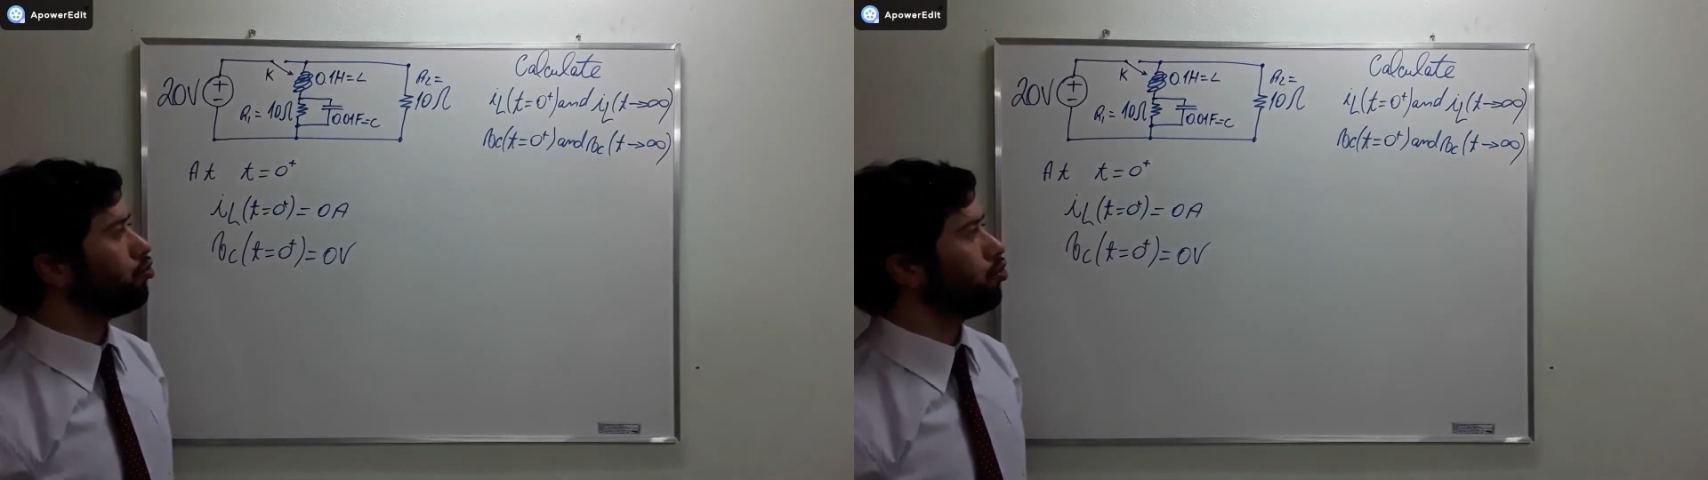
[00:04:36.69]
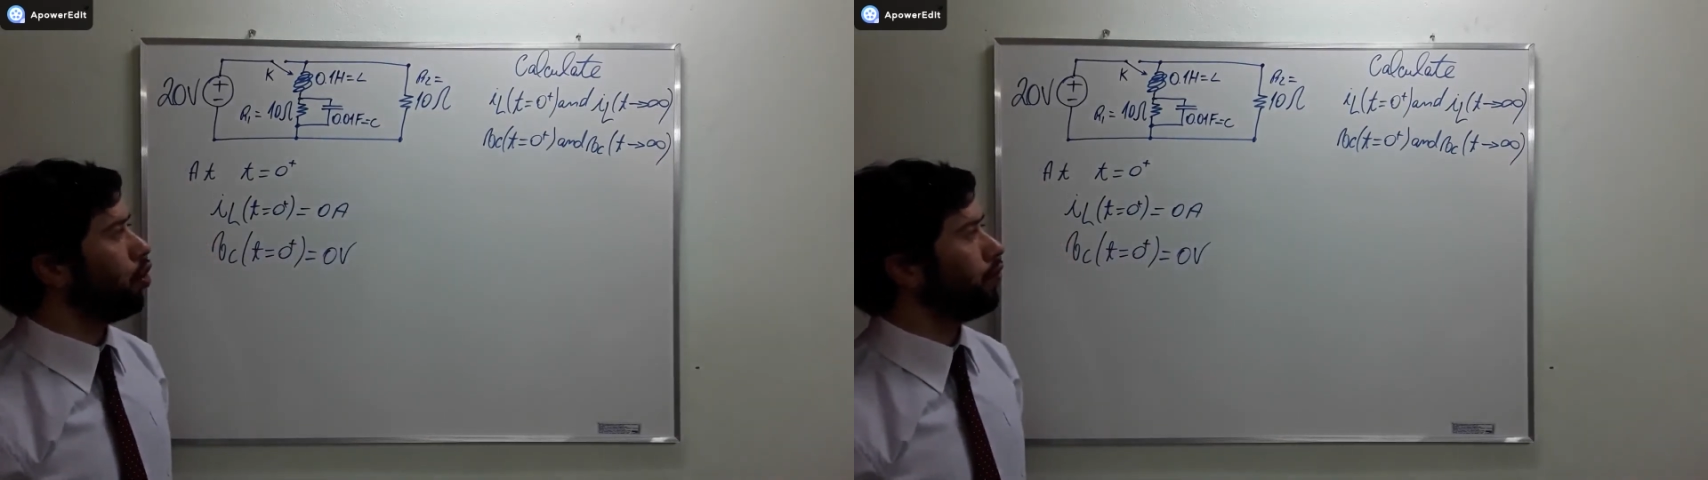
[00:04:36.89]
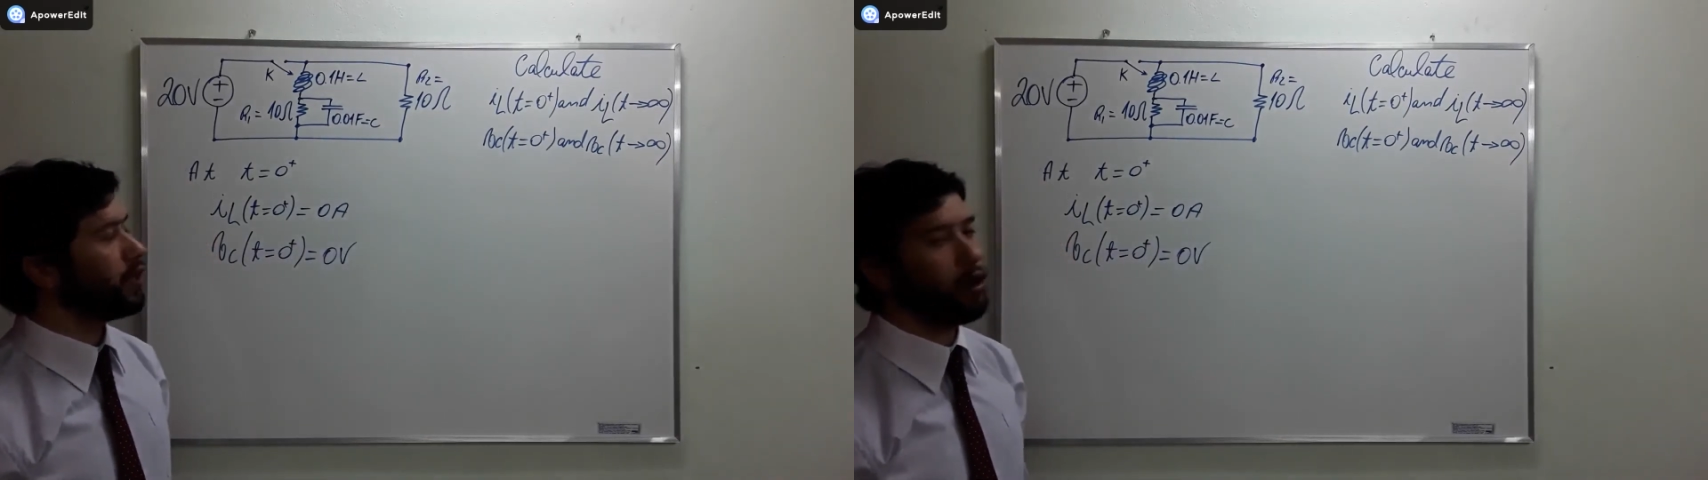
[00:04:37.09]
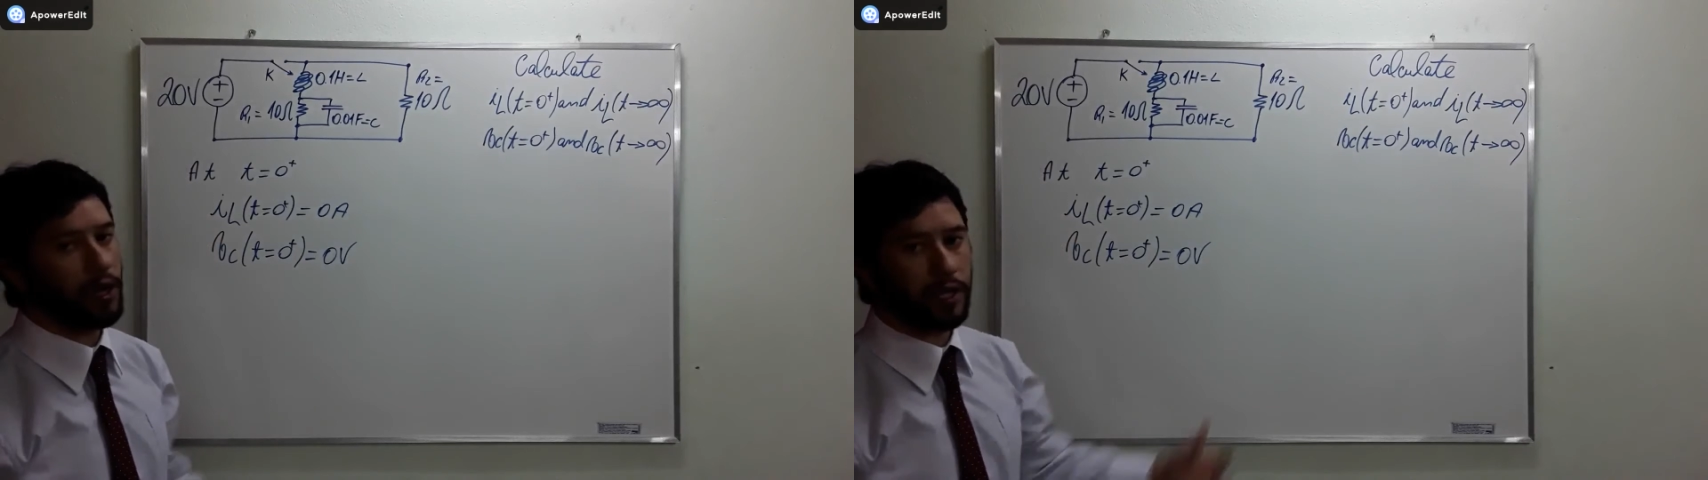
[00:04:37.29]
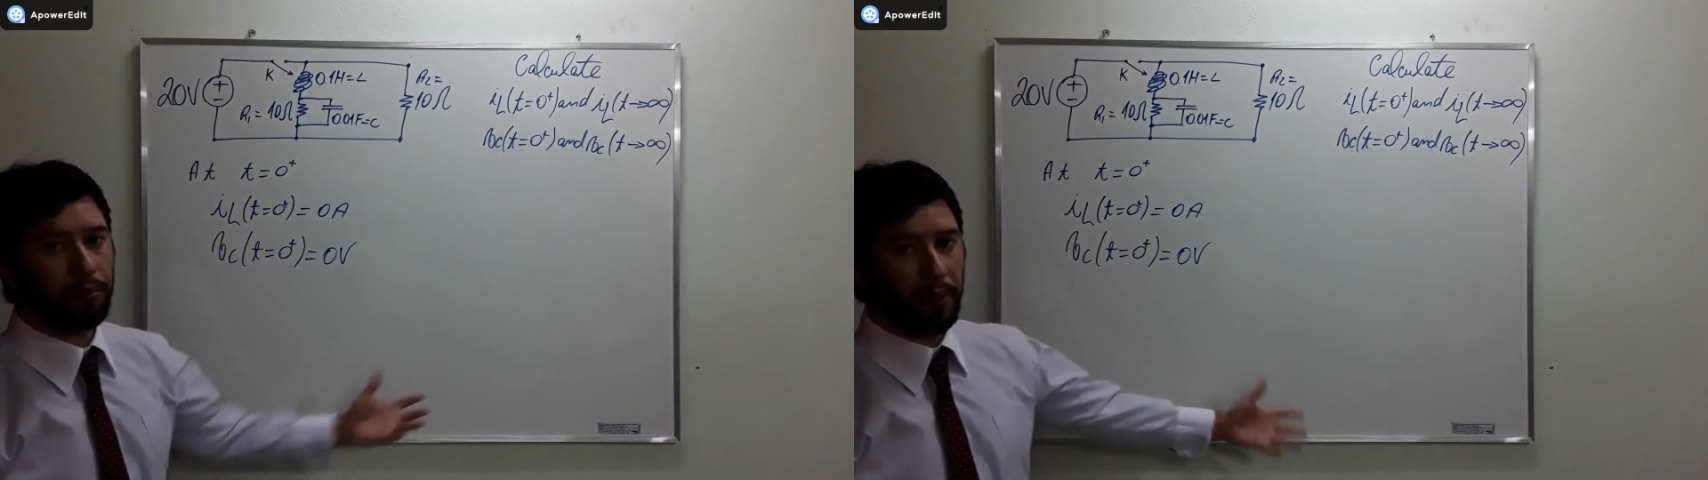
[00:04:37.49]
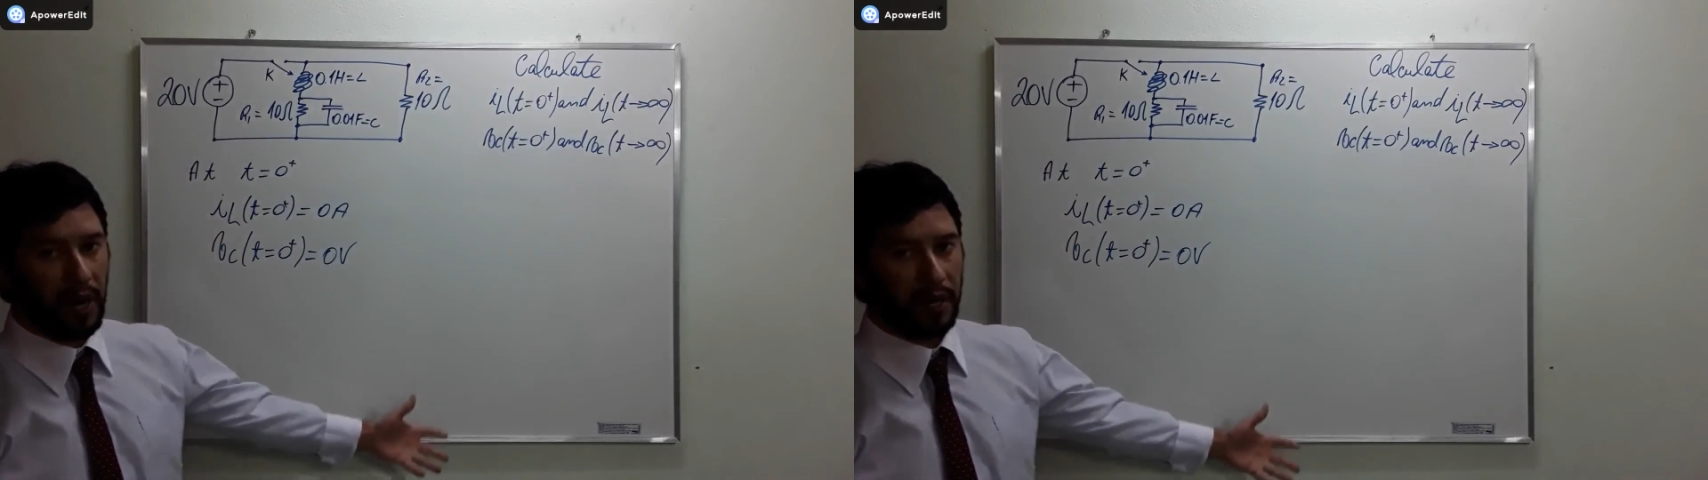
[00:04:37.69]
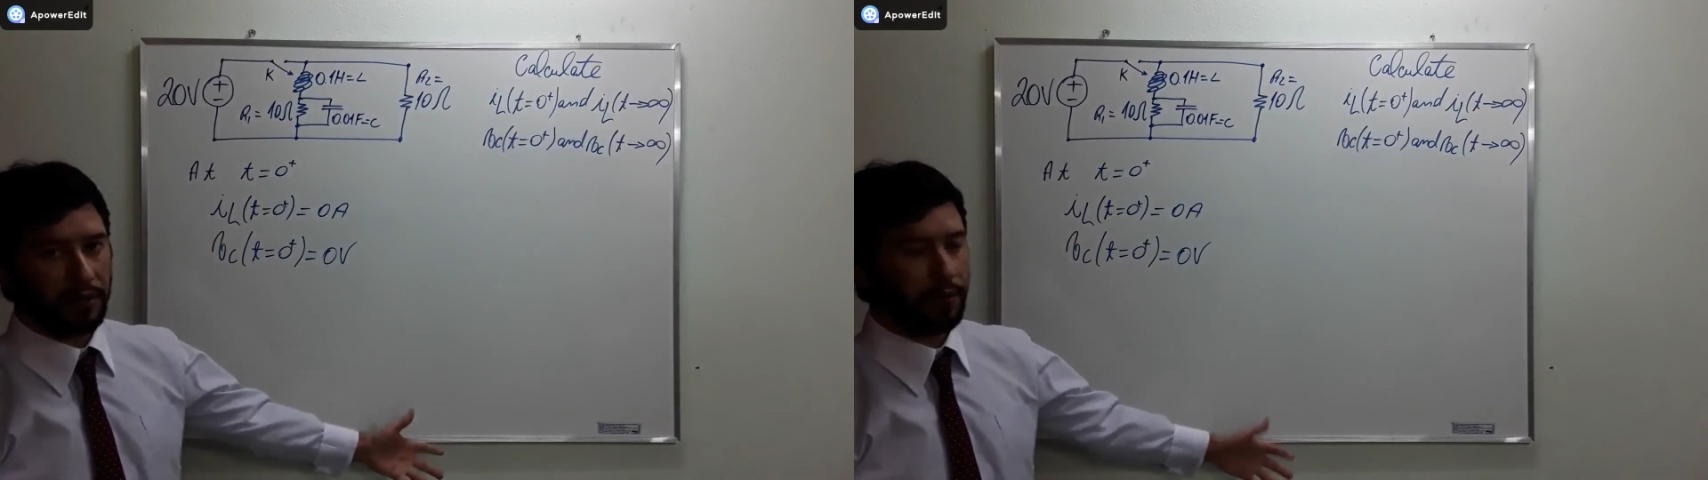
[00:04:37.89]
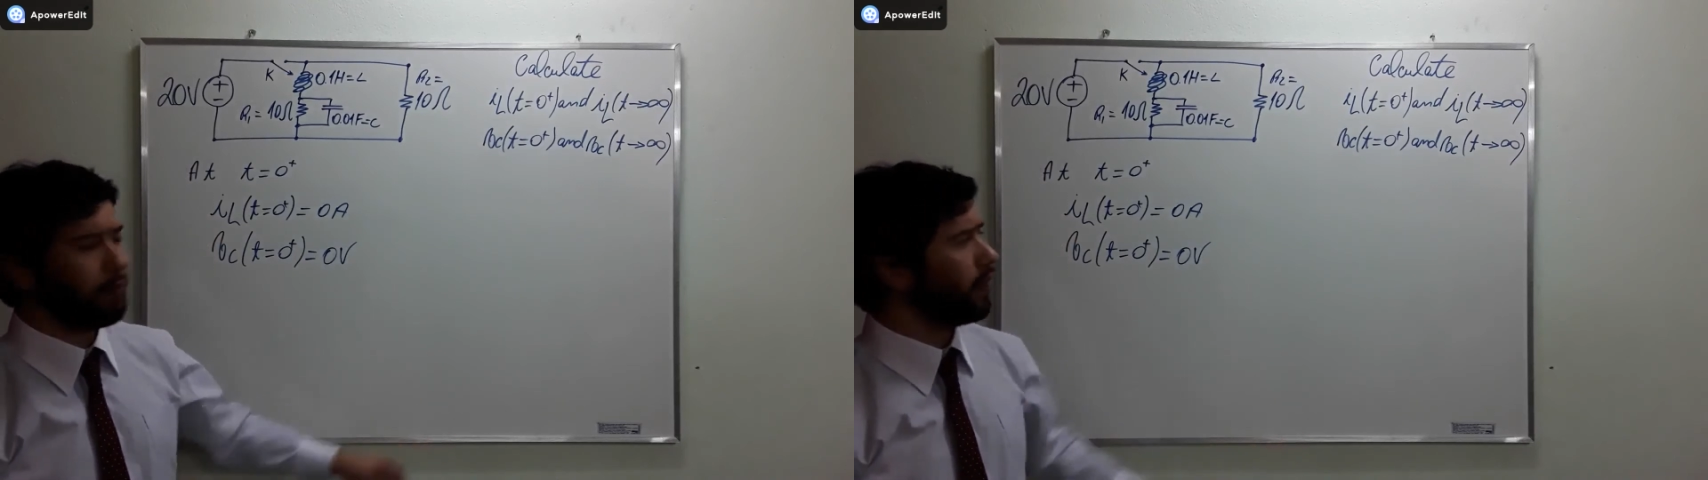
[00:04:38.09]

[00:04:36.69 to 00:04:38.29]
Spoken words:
solve the other part.